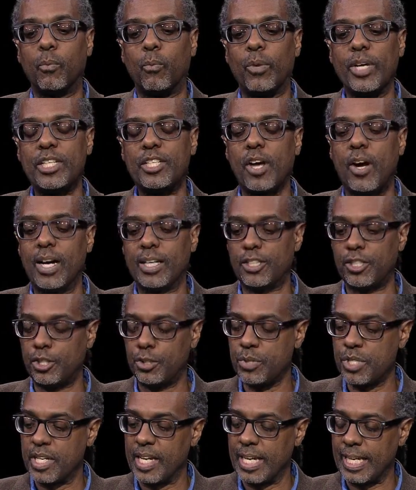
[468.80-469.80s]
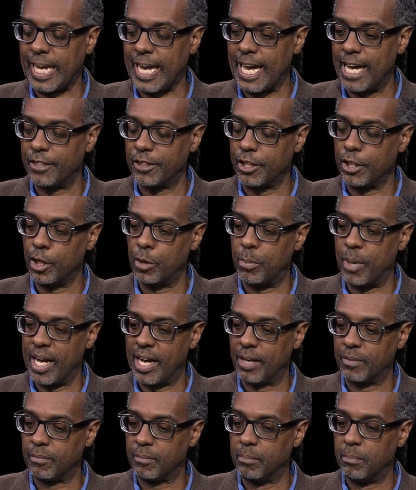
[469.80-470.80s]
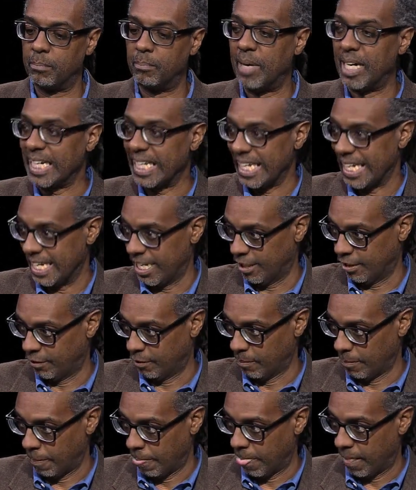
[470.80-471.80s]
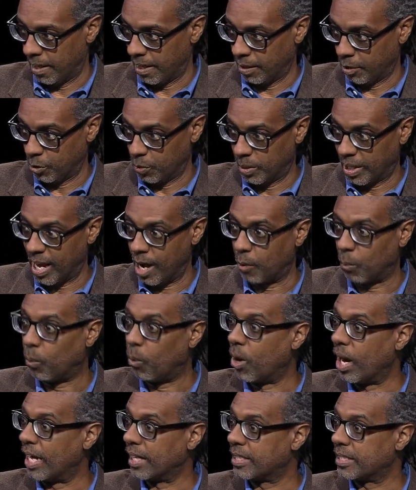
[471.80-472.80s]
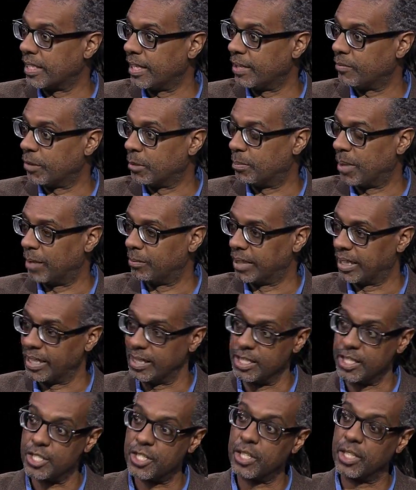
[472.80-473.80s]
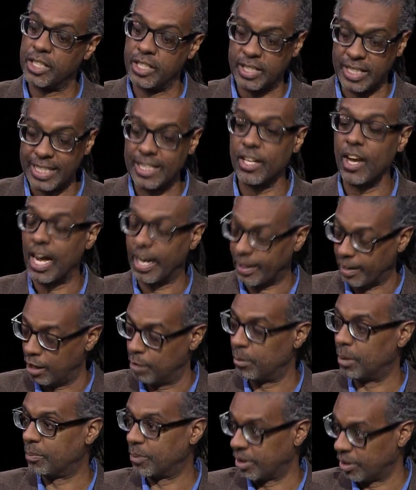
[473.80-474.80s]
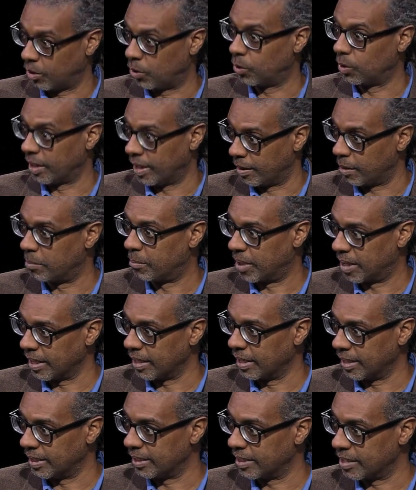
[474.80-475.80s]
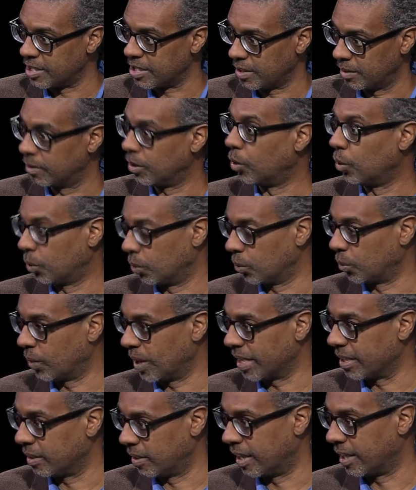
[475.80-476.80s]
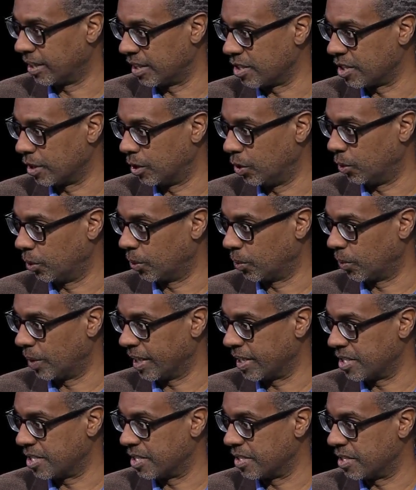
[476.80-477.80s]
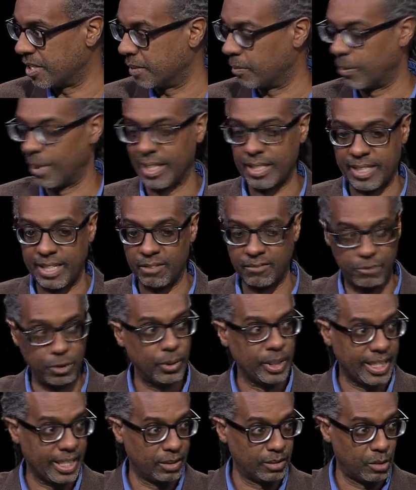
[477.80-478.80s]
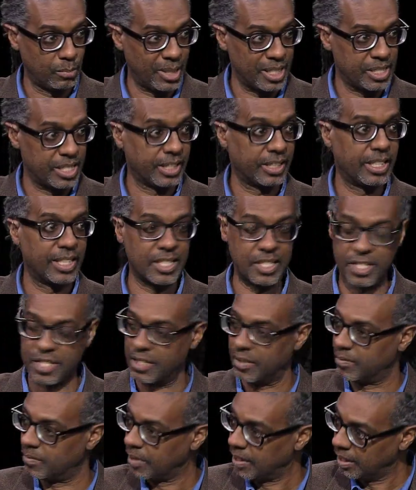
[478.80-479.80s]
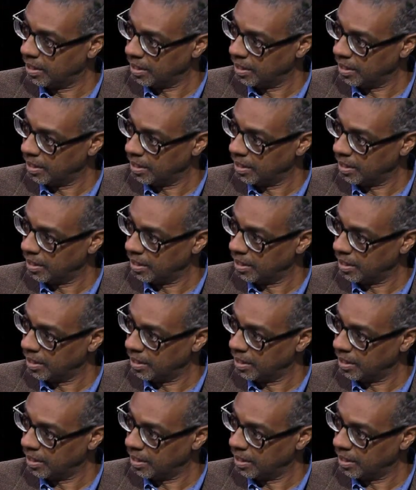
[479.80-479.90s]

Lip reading: We talked, Susan and Kathy, about money. And who got what? And Republicans did not come up with a whole lot of money in this local race, a lot of these local races. We had Dan Foley here lamenting this, and